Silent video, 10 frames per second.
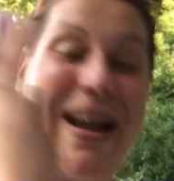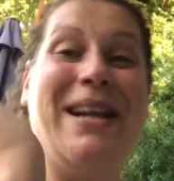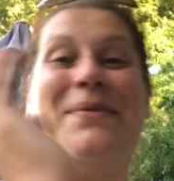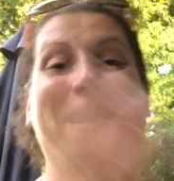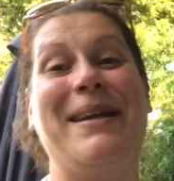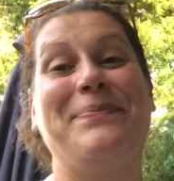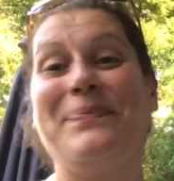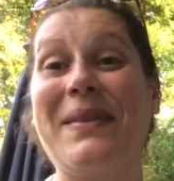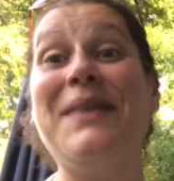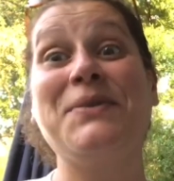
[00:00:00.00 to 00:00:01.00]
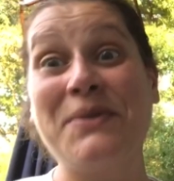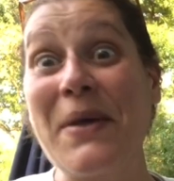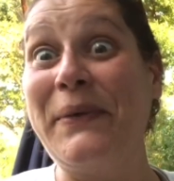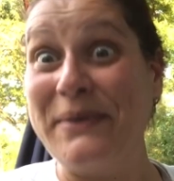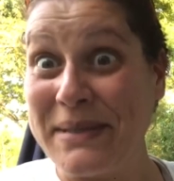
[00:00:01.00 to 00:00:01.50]
Anyway, there's
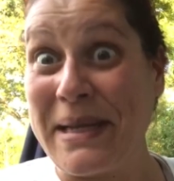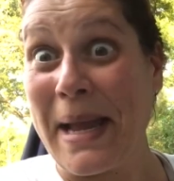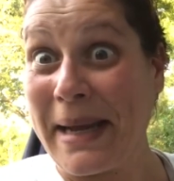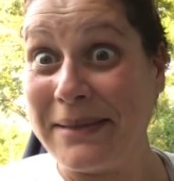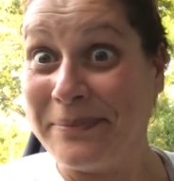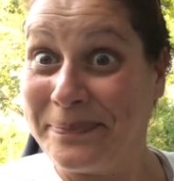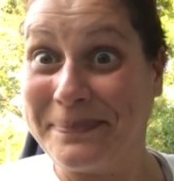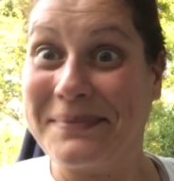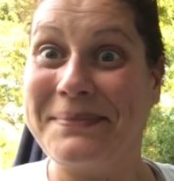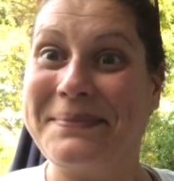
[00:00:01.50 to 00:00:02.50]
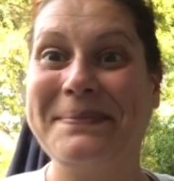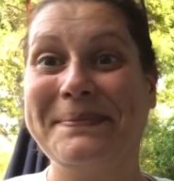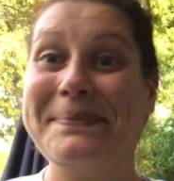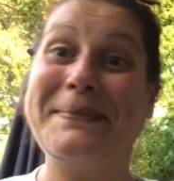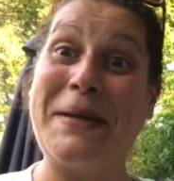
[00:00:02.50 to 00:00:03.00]
another design
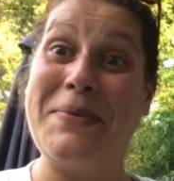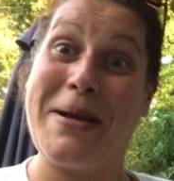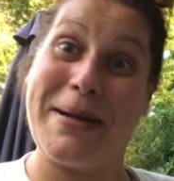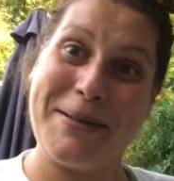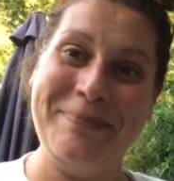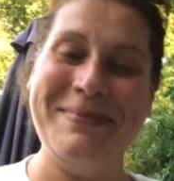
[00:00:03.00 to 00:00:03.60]
in there